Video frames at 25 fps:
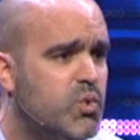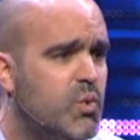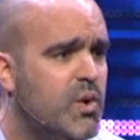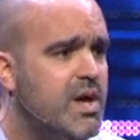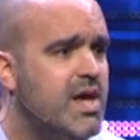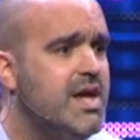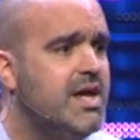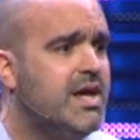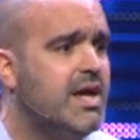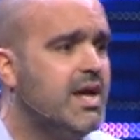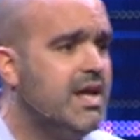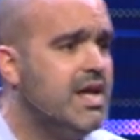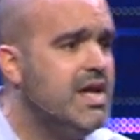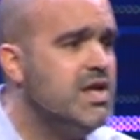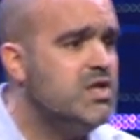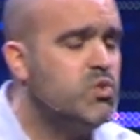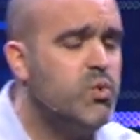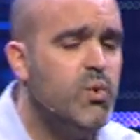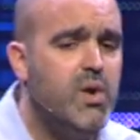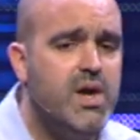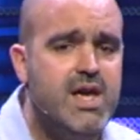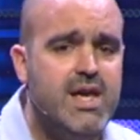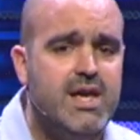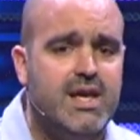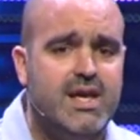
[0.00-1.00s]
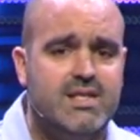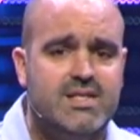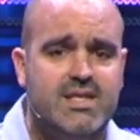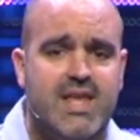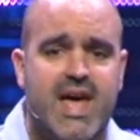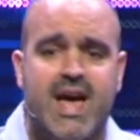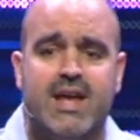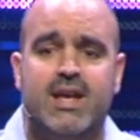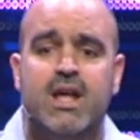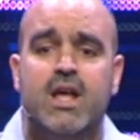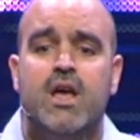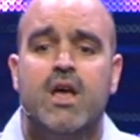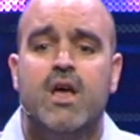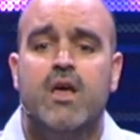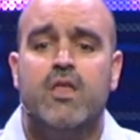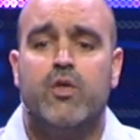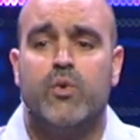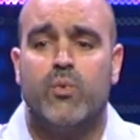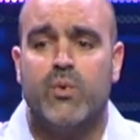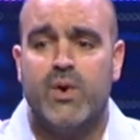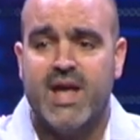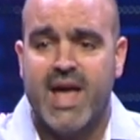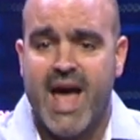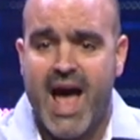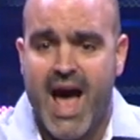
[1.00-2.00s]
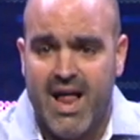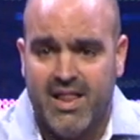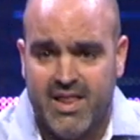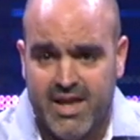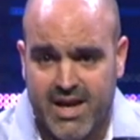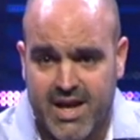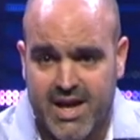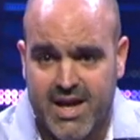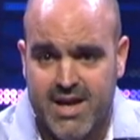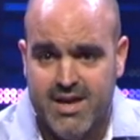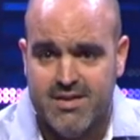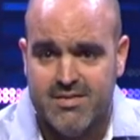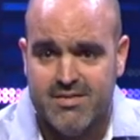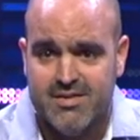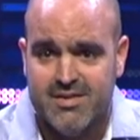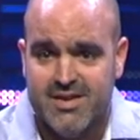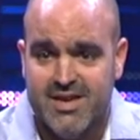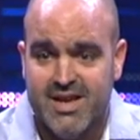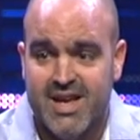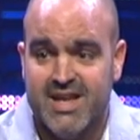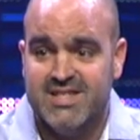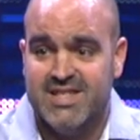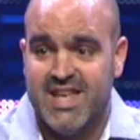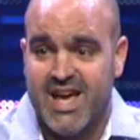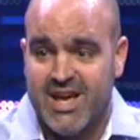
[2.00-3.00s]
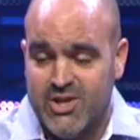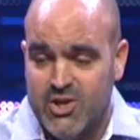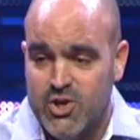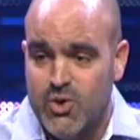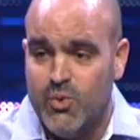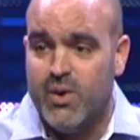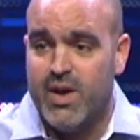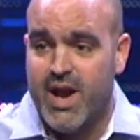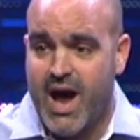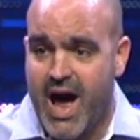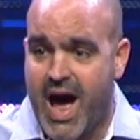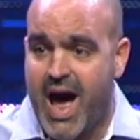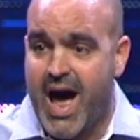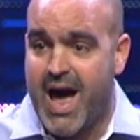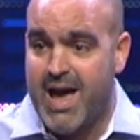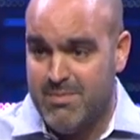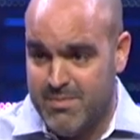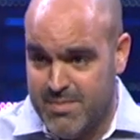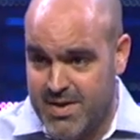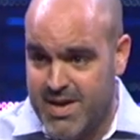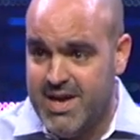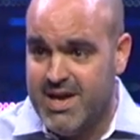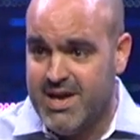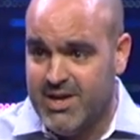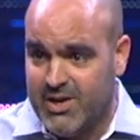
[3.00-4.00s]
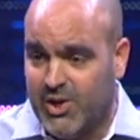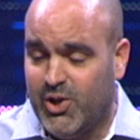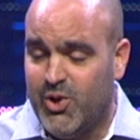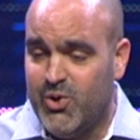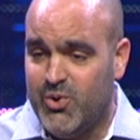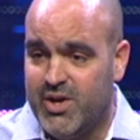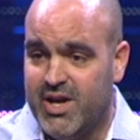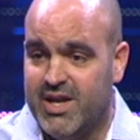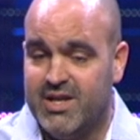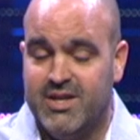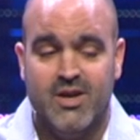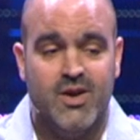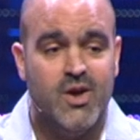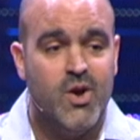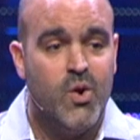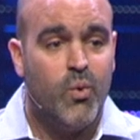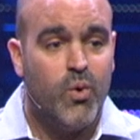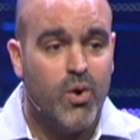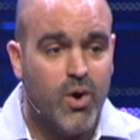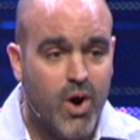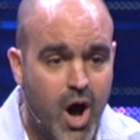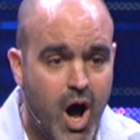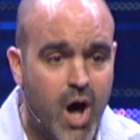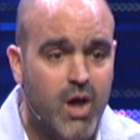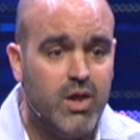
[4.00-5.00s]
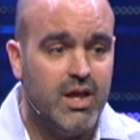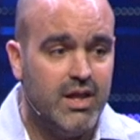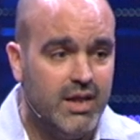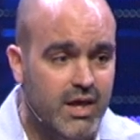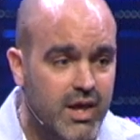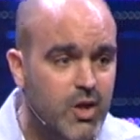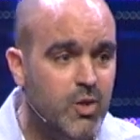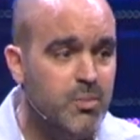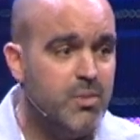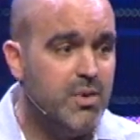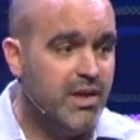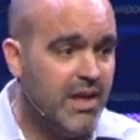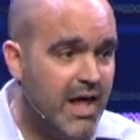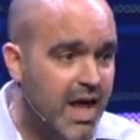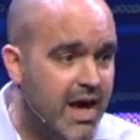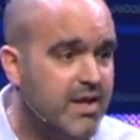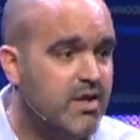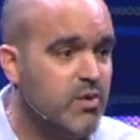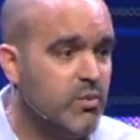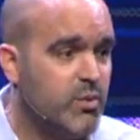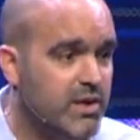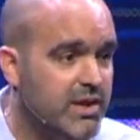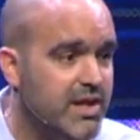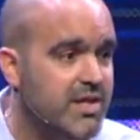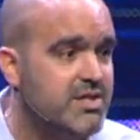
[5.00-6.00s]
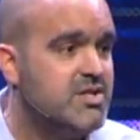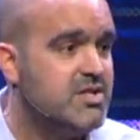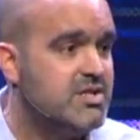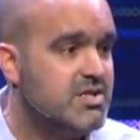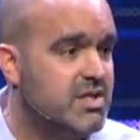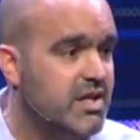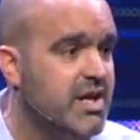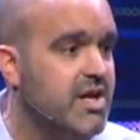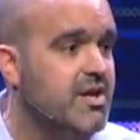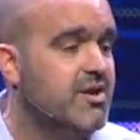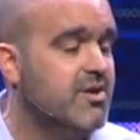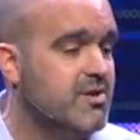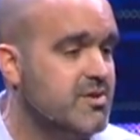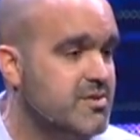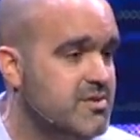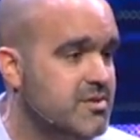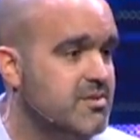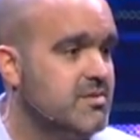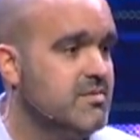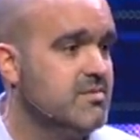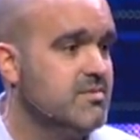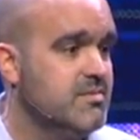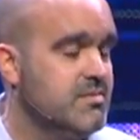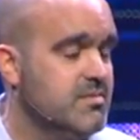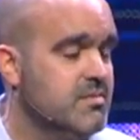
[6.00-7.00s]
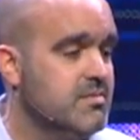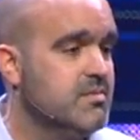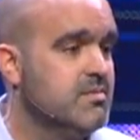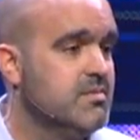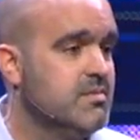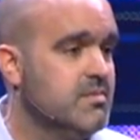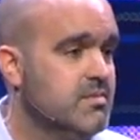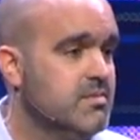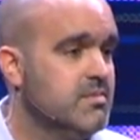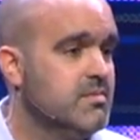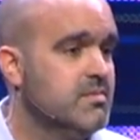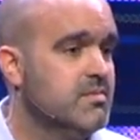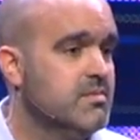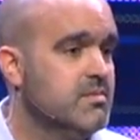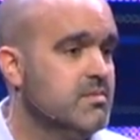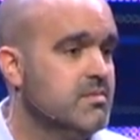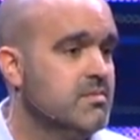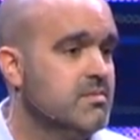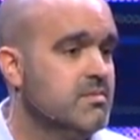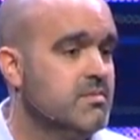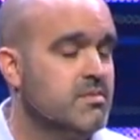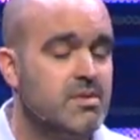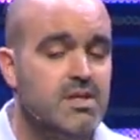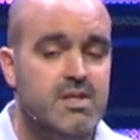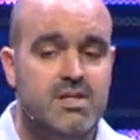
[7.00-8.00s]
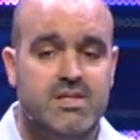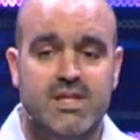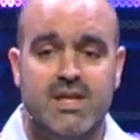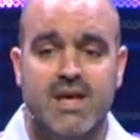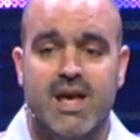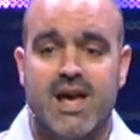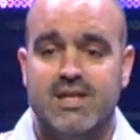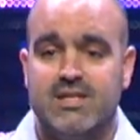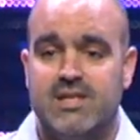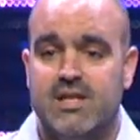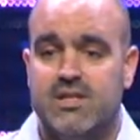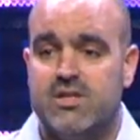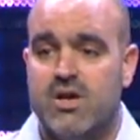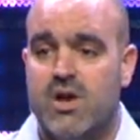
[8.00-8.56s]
week and each week is that the reality is that you and I, me included, we're all a little bit like the religious leaders. You see, as it